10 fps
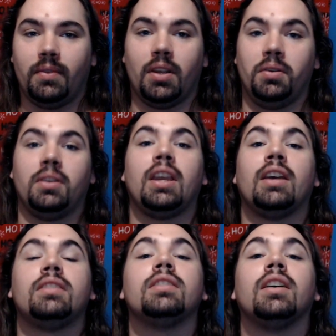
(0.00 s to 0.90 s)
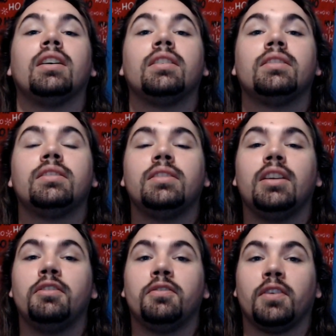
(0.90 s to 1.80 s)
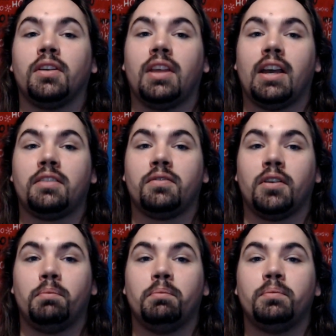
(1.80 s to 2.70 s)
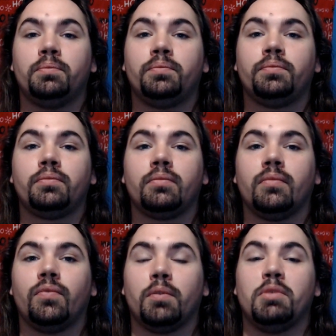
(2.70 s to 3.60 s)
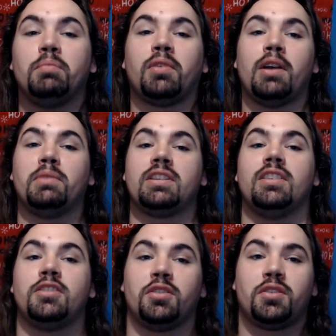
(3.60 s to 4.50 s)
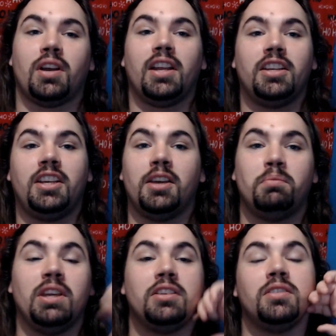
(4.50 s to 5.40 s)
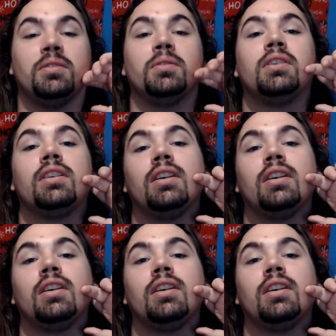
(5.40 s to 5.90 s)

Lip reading: you can't infer that from the premises you're trying to get me to